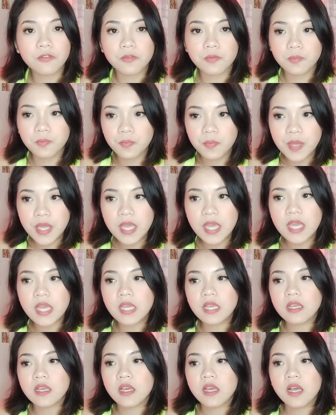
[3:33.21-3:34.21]
of
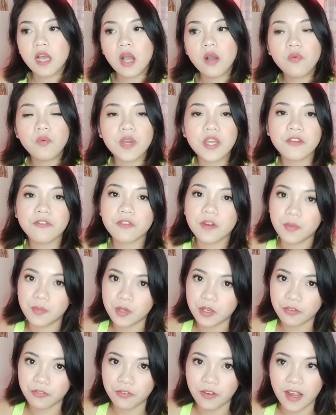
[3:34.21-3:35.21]
being away
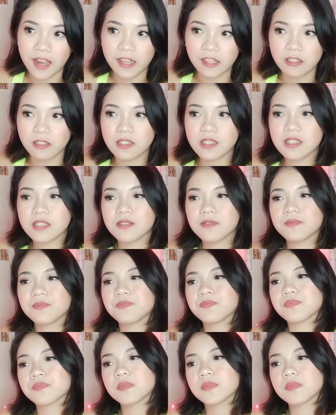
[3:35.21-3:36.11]
from your files.